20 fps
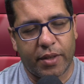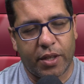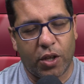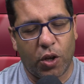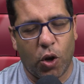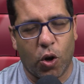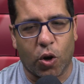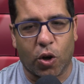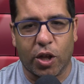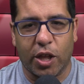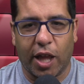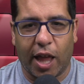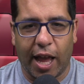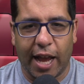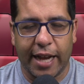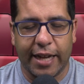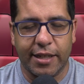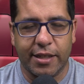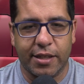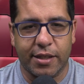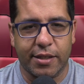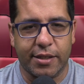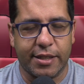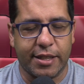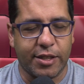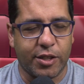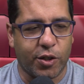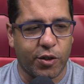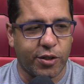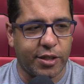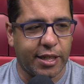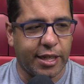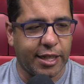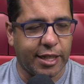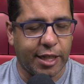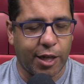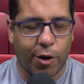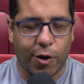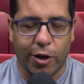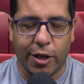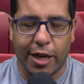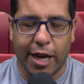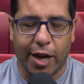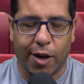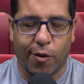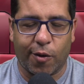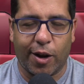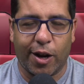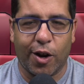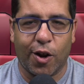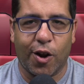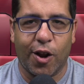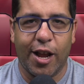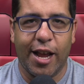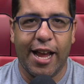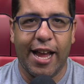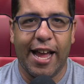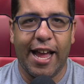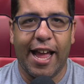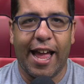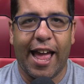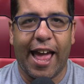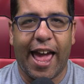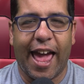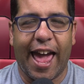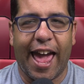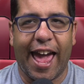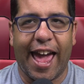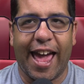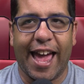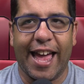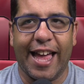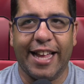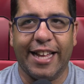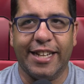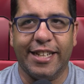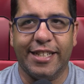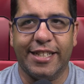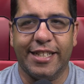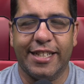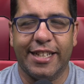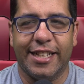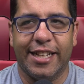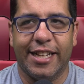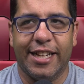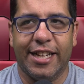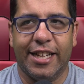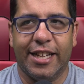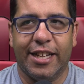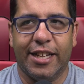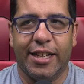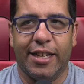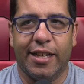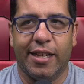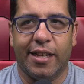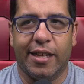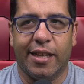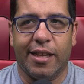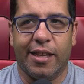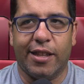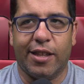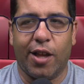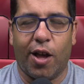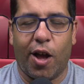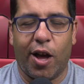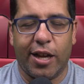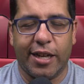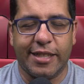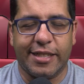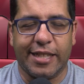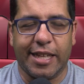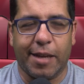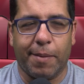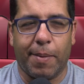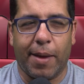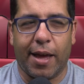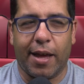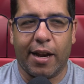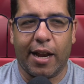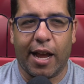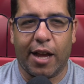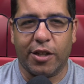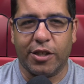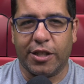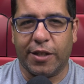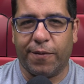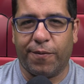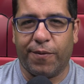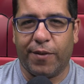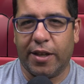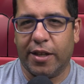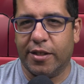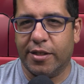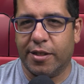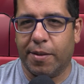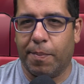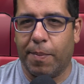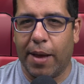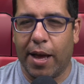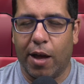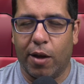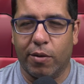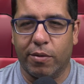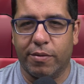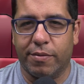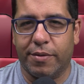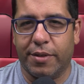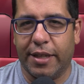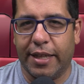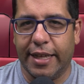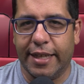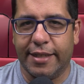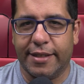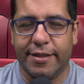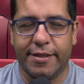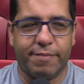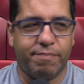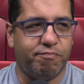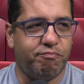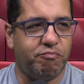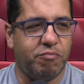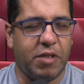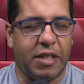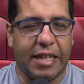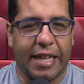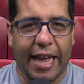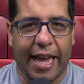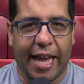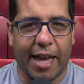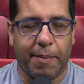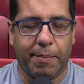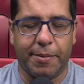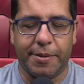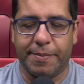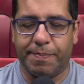her client, the sister's an interior decorator, and the honesty about how she feels about this lamp,